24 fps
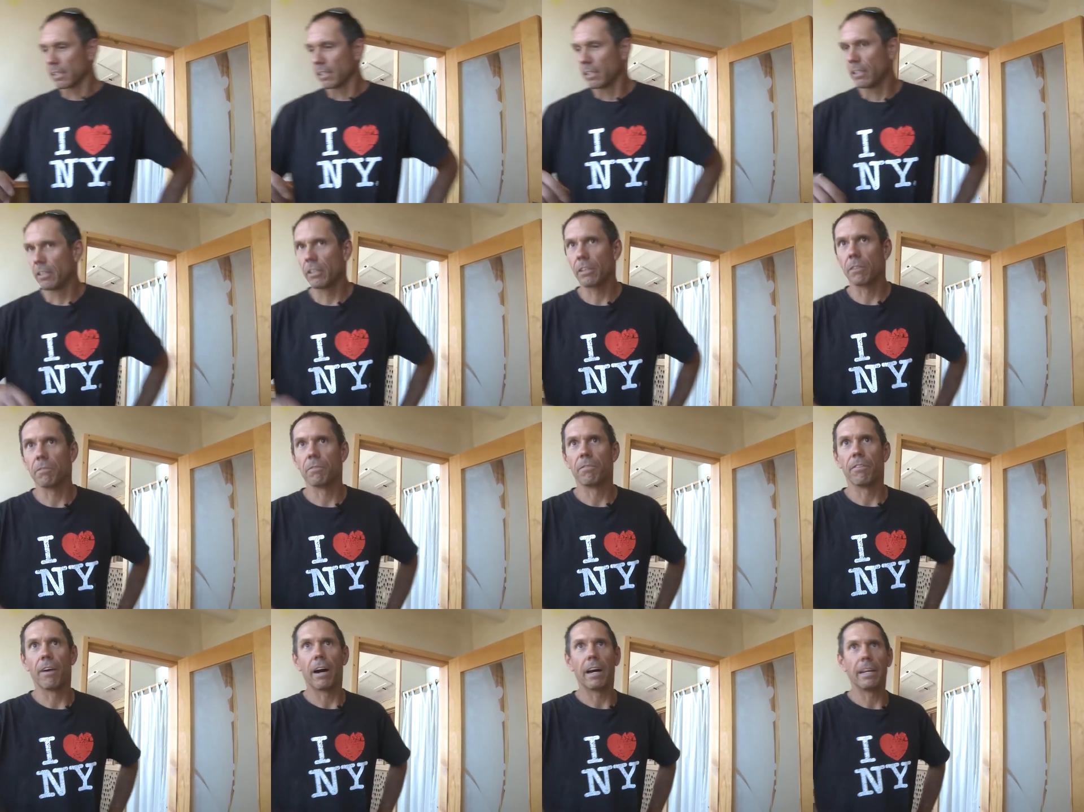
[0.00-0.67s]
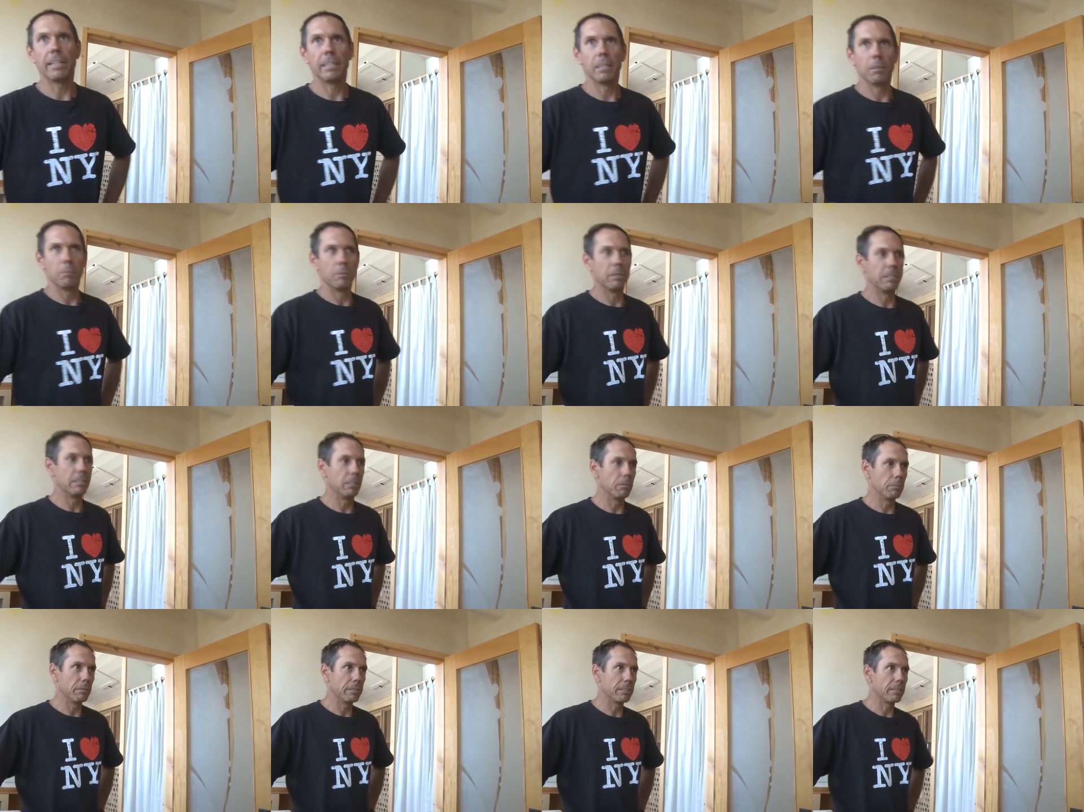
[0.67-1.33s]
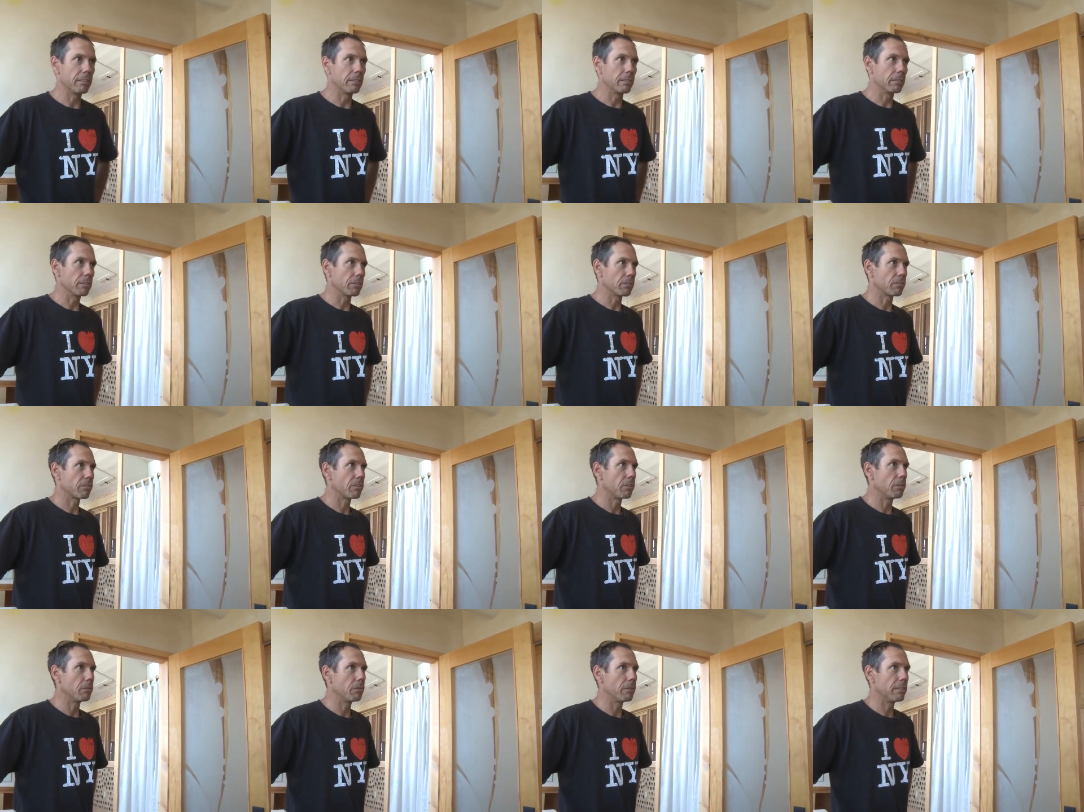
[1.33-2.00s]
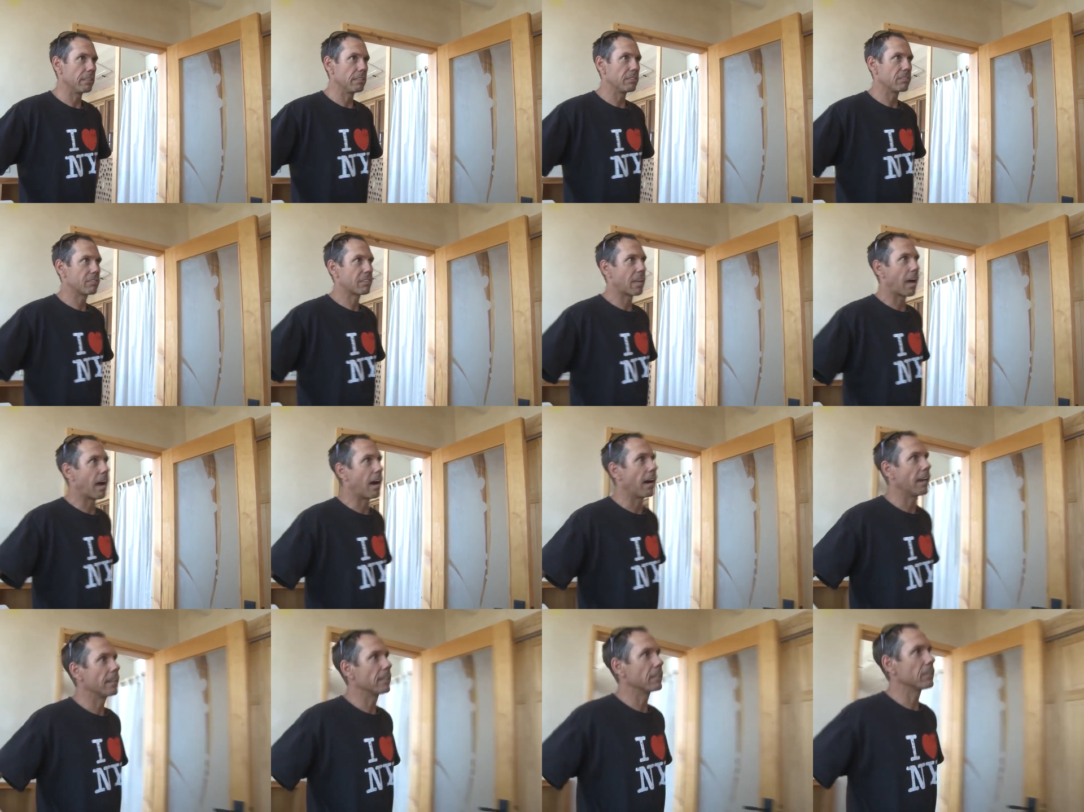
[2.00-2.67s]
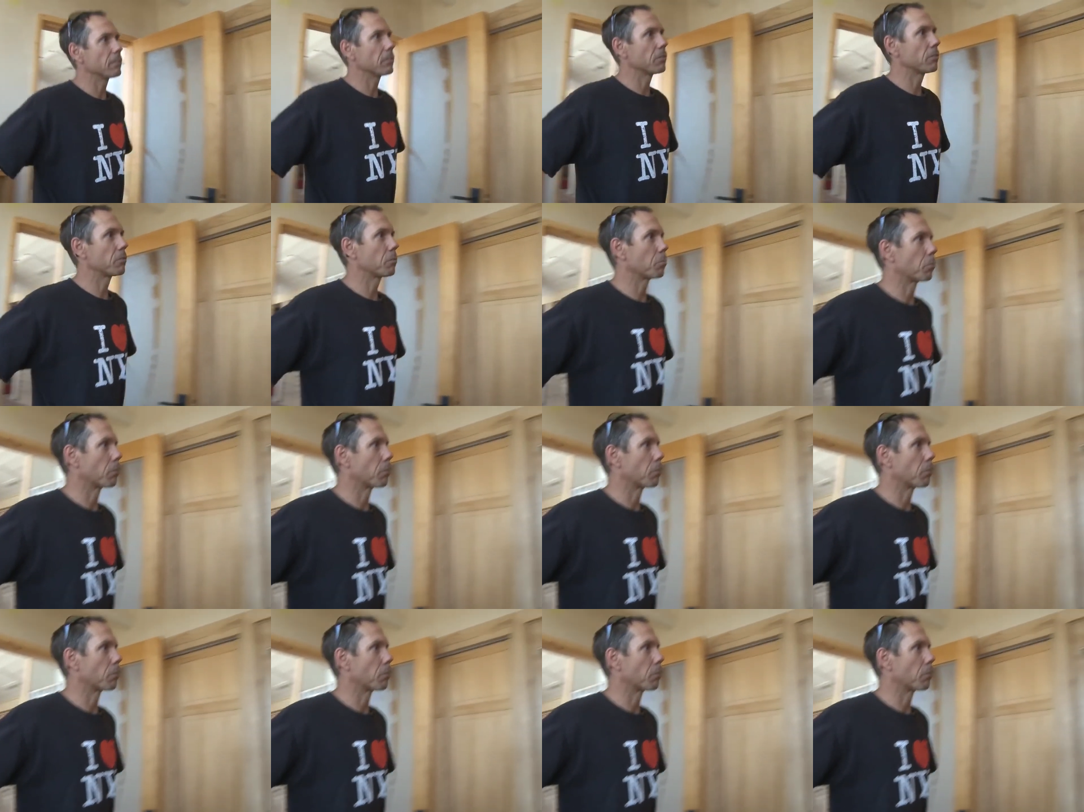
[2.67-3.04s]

you can find them in your materials too. These tiles